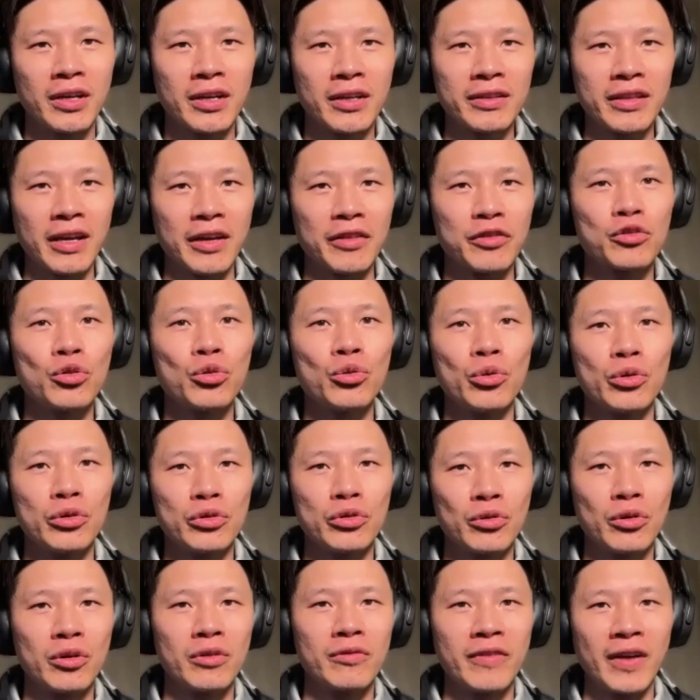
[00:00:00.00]
that taught
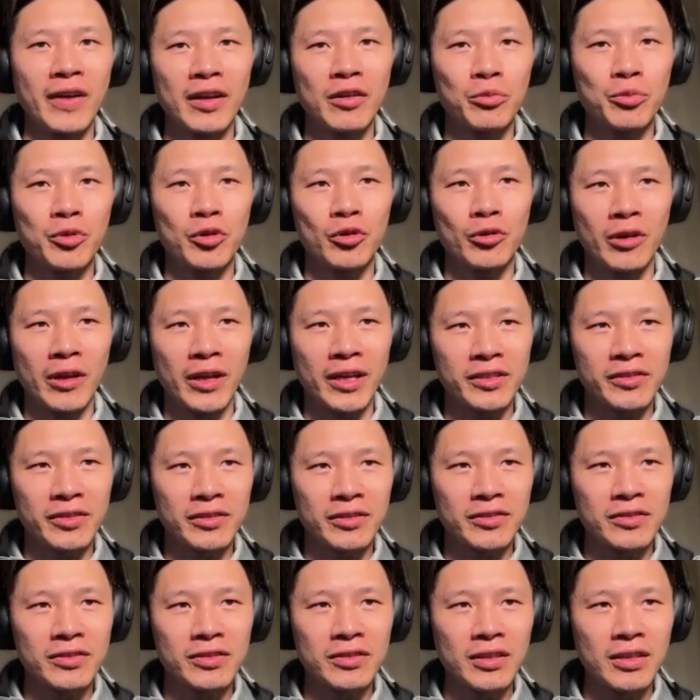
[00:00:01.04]
you a valuable
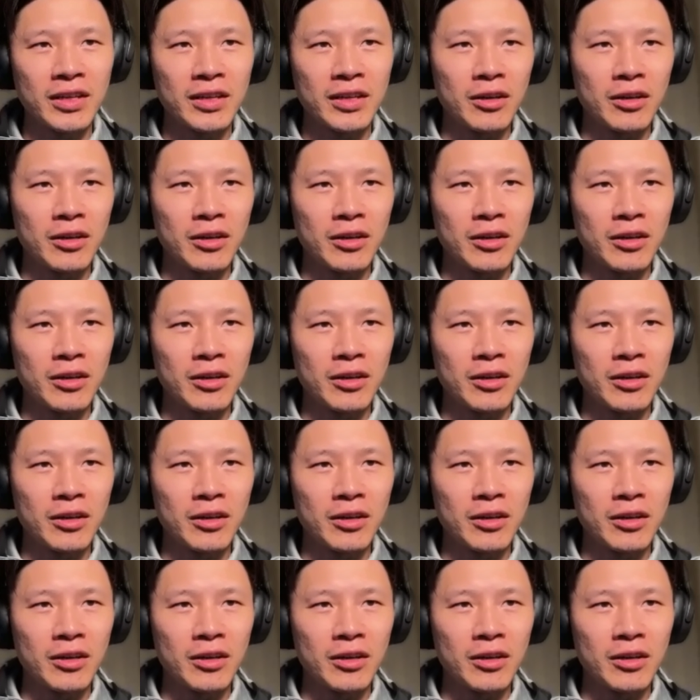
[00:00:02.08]
lessons